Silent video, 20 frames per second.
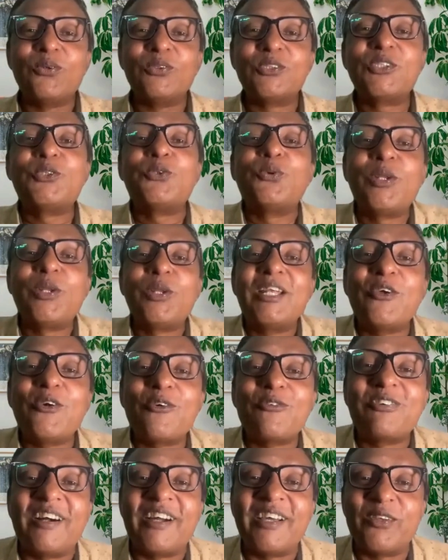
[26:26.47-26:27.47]
student
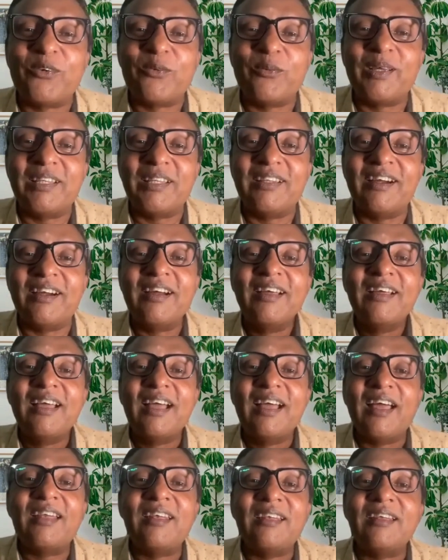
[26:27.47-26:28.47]
of Ayurveda.
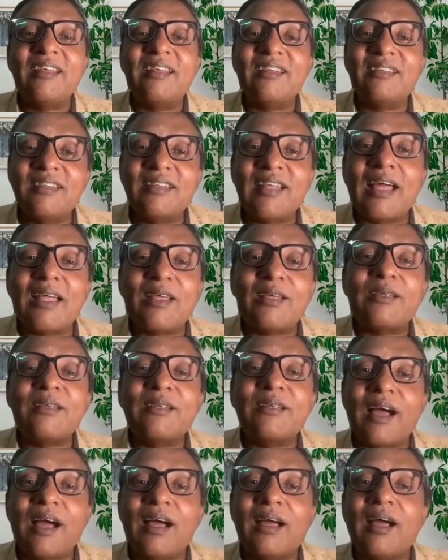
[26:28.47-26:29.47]
And that
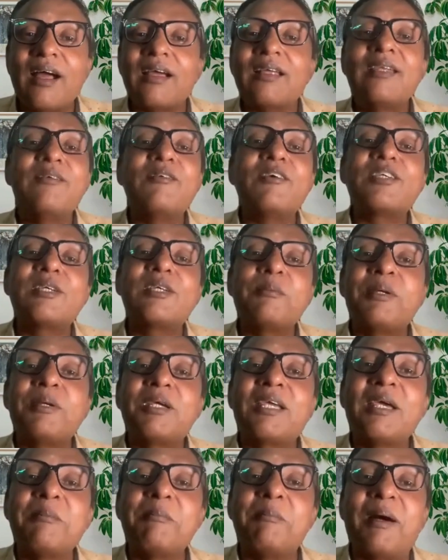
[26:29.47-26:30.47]
Agnivesha
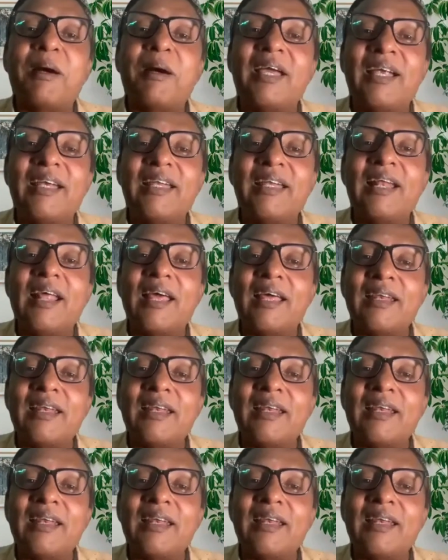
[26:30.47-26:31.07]
became my ideal.